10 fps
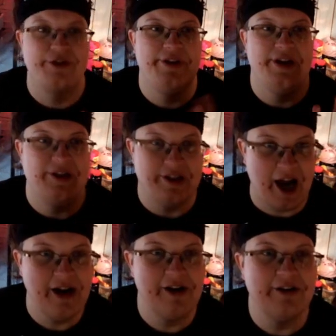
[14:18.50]
the
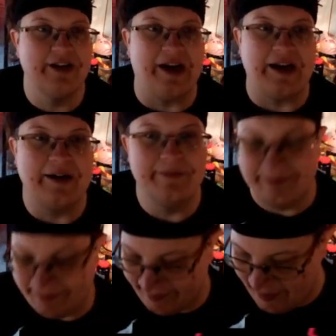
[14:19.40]
entire day
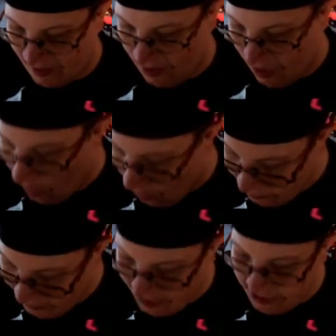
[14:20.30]

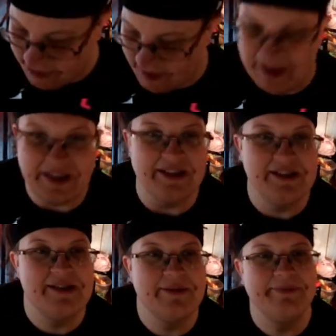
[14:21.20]
only doing
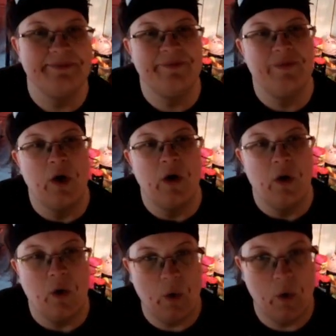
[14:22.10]
this,
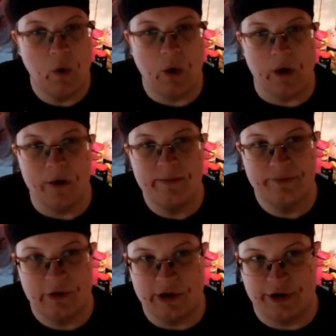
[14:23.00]
or
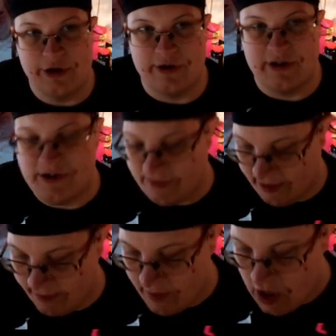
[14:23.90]

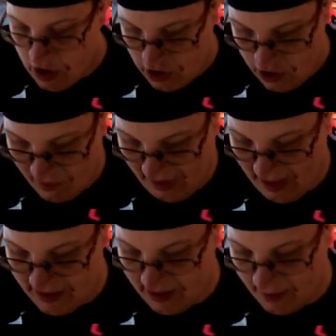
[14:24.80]
alternatively you will
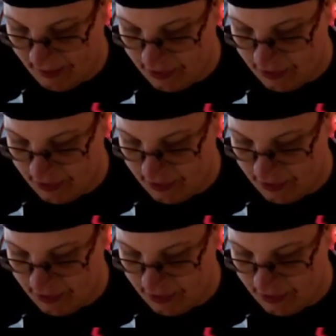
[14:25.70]
end up